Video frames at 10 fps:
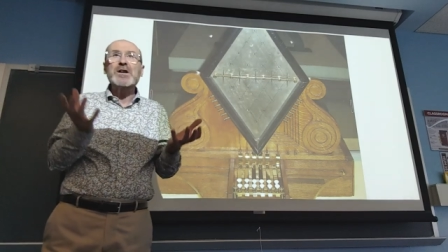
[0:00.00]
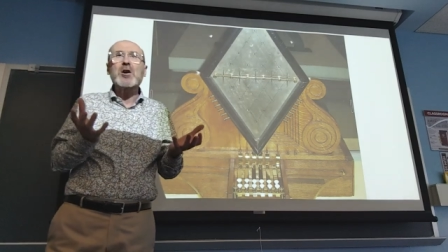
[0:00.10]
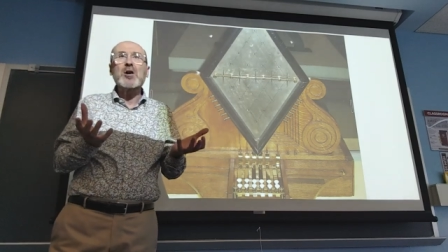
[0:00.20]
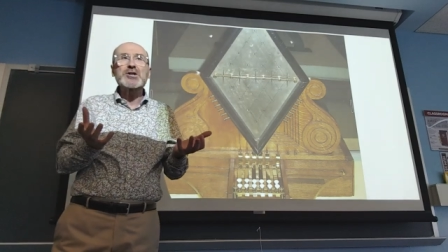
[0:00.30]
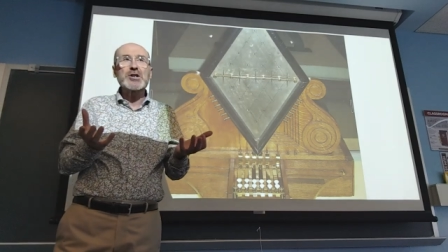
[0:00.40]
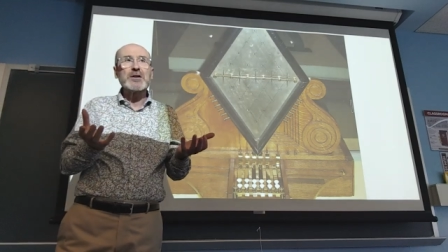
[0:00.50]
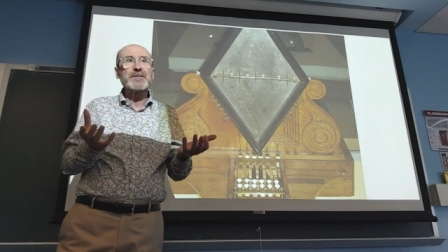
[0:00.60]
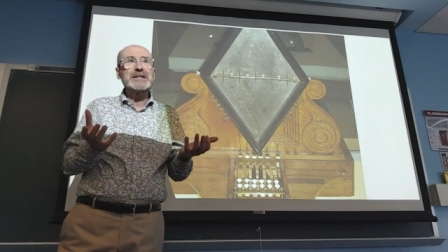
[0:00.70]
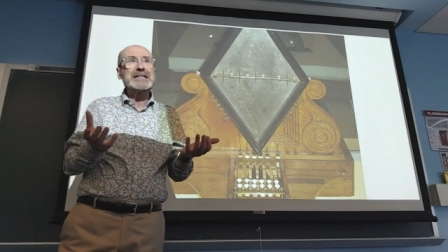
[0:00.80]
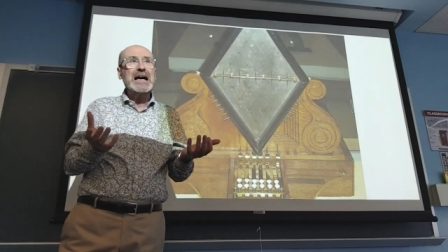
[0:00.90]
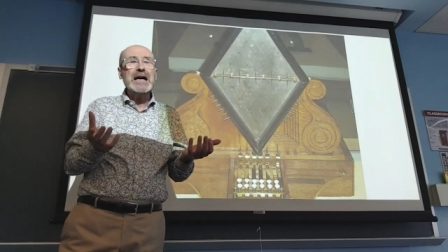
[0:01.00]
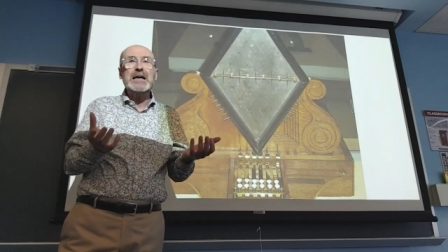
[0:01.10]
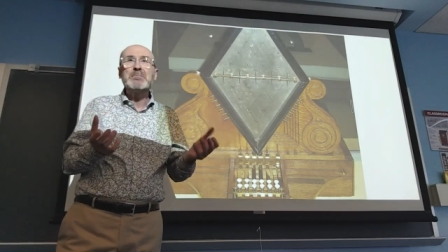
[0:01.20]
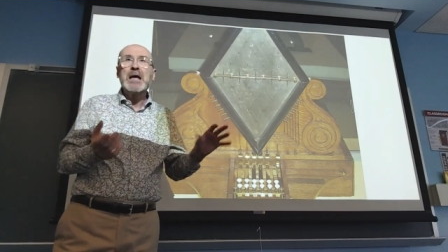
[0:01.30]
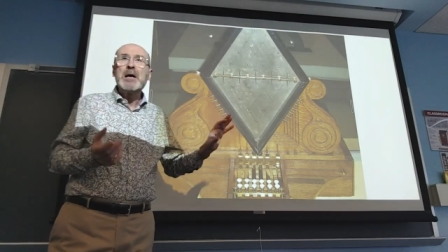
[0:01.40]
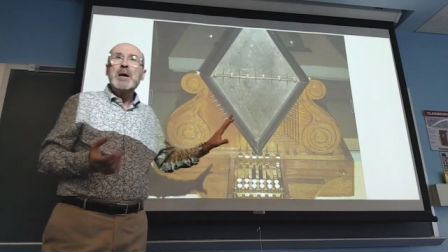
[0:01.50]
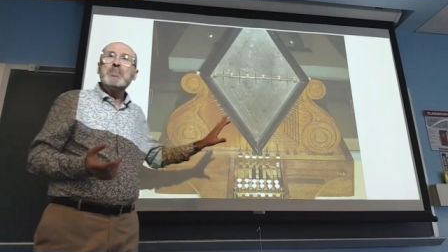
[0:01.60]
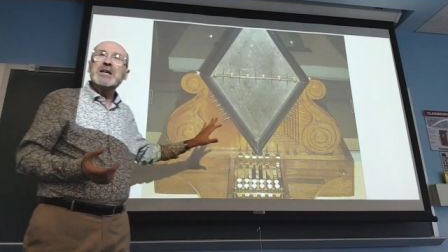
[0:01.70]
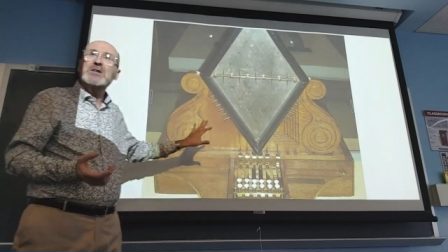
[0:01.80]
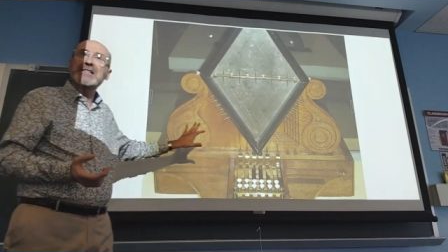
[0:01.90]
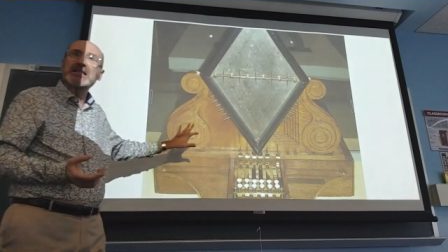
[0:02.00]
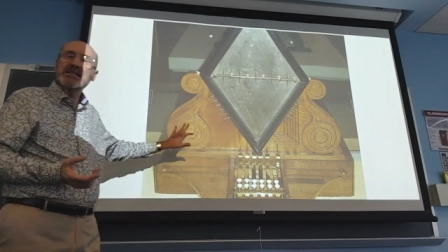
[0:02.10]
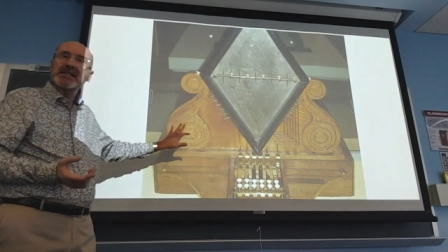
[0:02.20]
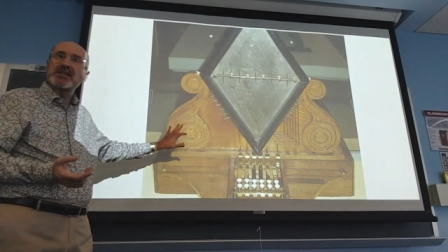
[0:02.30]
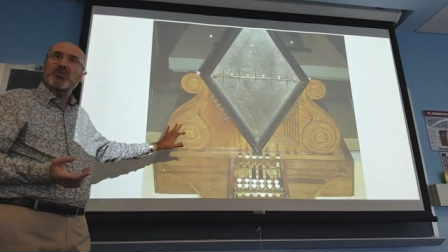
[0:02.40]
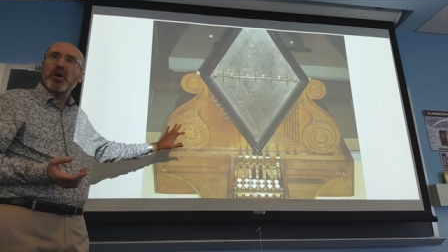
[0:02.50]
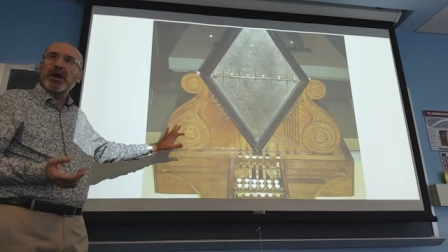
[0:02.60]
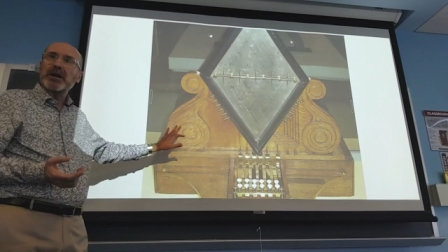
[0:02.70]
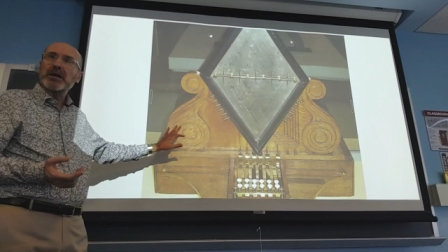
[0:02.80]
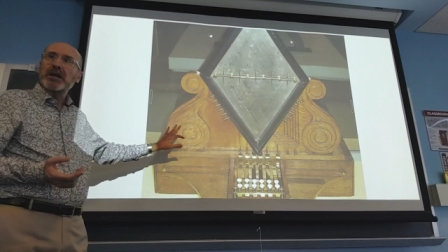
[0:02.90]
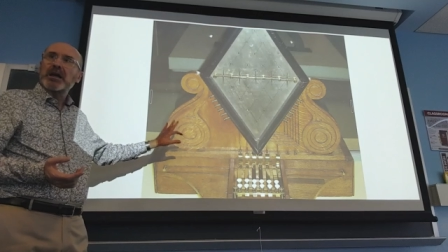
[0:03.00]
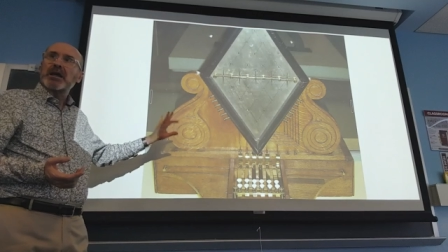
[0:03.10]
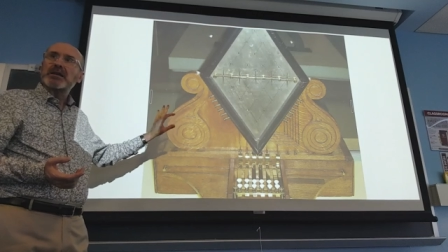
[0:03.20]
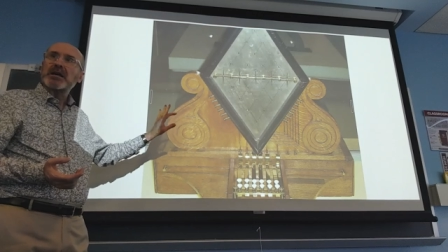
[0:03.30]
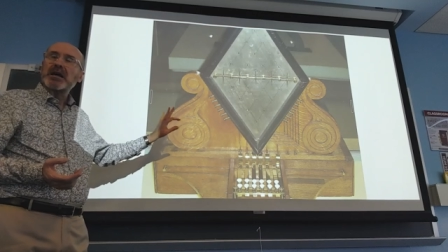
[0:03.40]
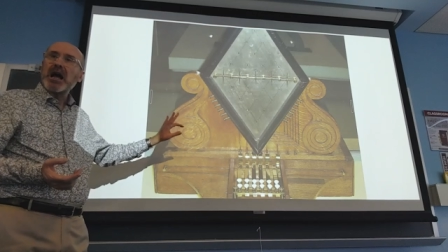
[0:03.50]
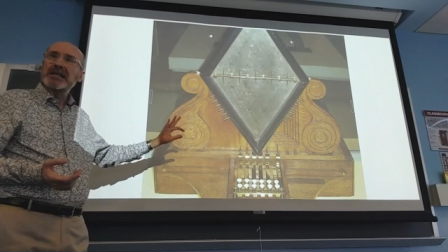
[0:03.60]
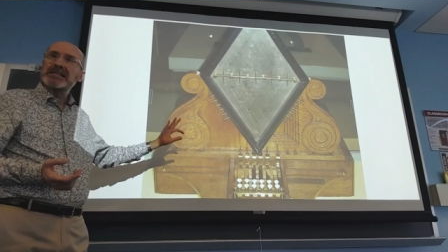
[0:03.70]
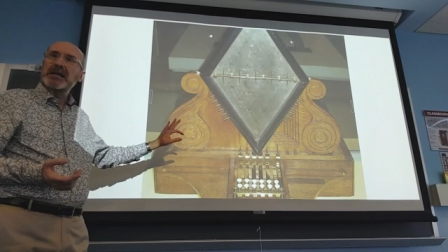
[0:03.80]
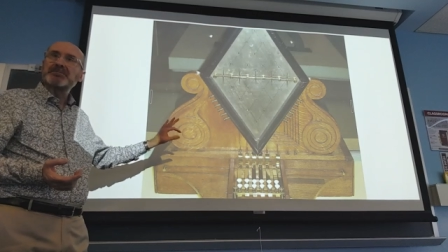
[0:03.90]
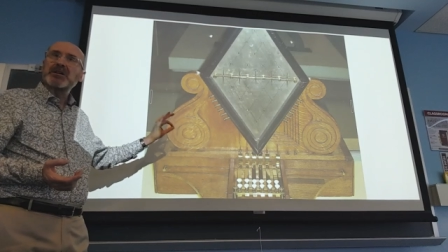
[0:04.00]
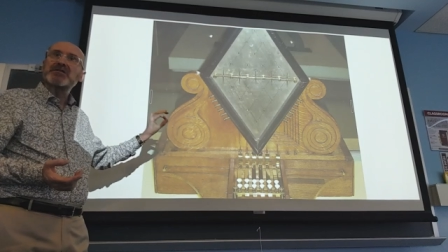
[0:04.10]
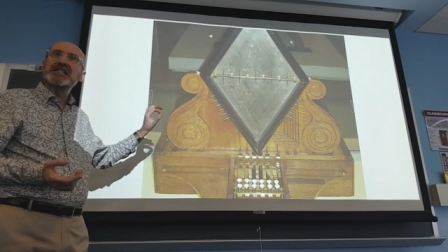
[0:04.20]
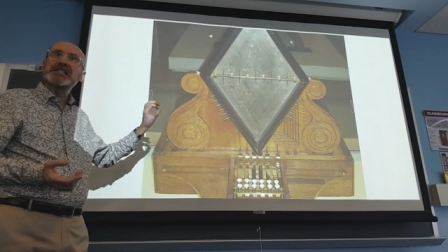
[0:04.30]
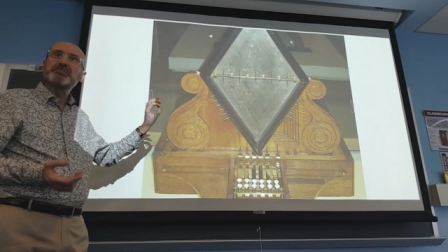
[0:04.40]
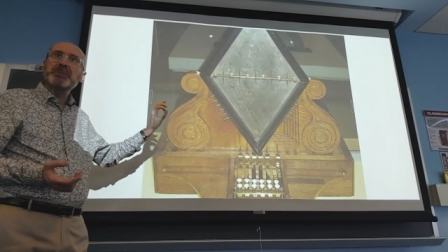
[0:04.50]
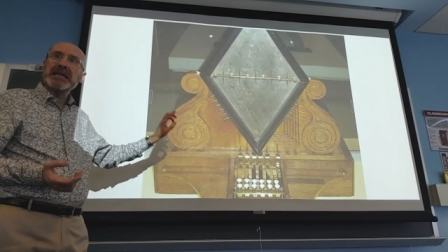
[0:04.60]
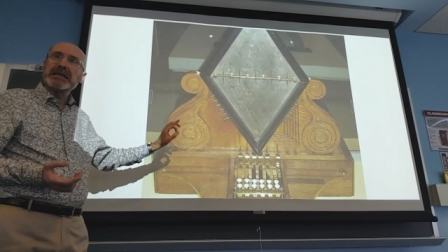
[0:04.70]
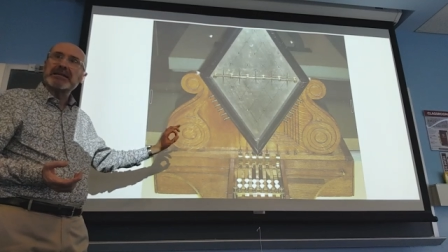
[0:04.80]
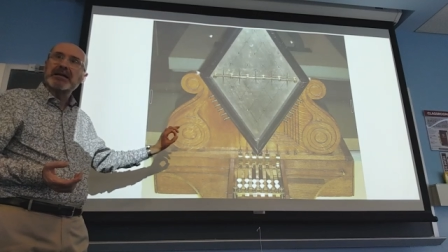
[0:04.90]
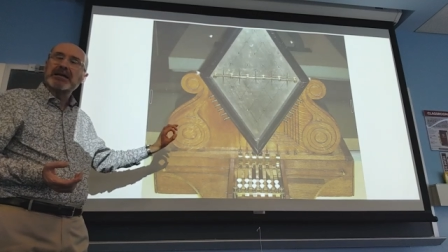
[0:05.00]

culture of the time, because this is where the concept of speed